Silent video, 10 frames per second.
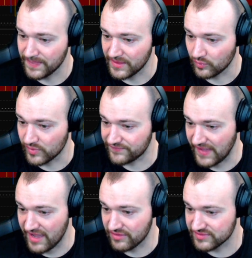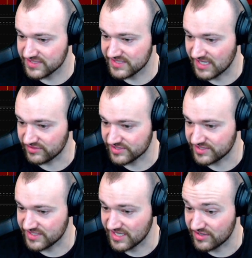we found sellers
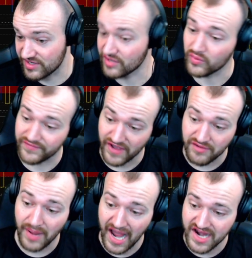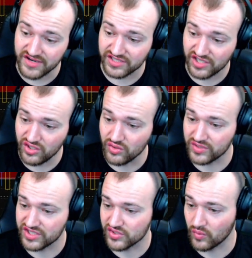in this area. We found buyers too,
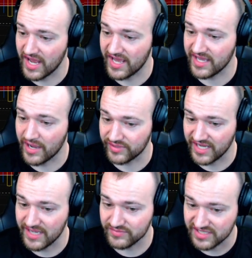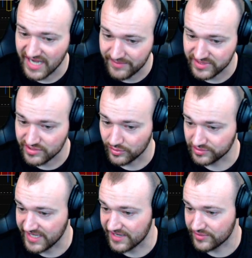which is why I would aim to not be
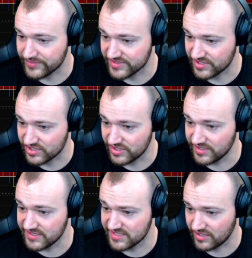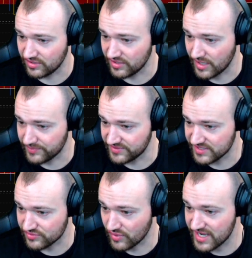totally out of the position until up in
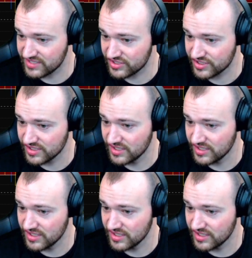this range.